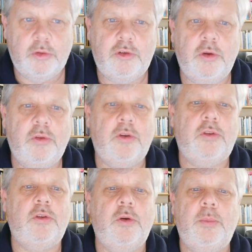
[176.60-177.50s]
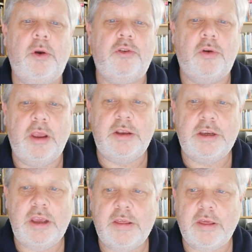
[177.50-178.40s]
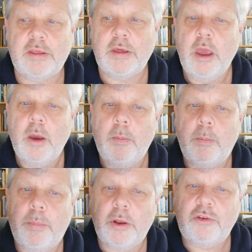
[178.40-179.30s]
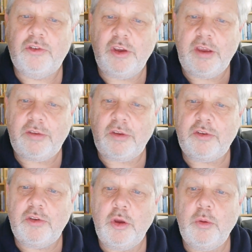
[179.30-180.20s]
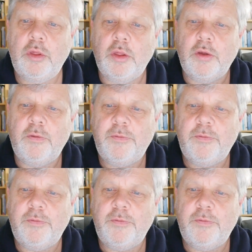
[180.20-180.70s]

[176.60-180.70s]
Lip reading: Judas to betray Jesus. But Jesus knew that the